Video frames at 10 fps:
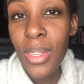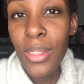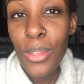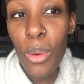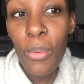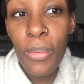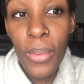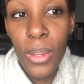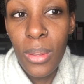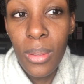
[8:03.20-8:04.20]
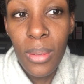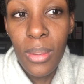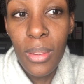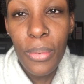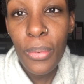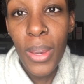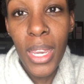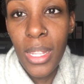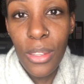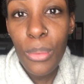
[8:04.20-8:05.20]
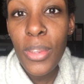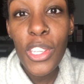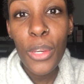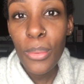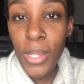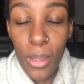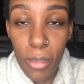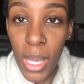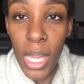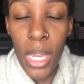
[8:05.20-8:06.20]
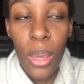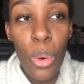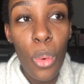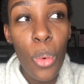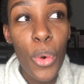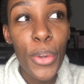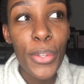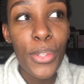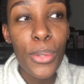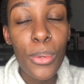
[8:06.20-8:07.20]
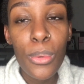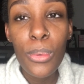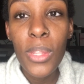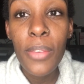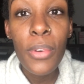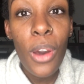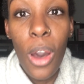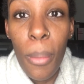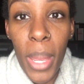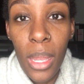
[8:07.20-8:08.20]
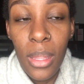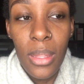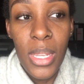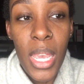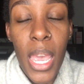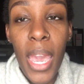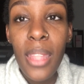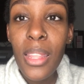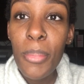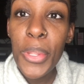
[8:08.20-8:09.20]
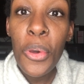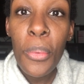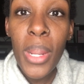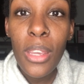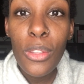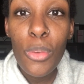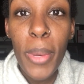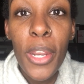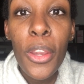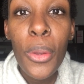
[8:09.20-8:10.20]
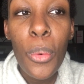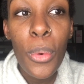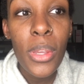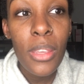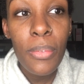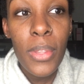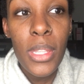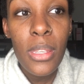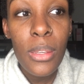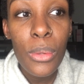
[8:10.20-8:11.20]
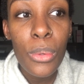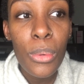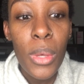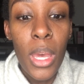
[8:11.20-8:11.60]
Don't feel afraid to reach out to me or to leave a comment and let me know what I could do better, or even to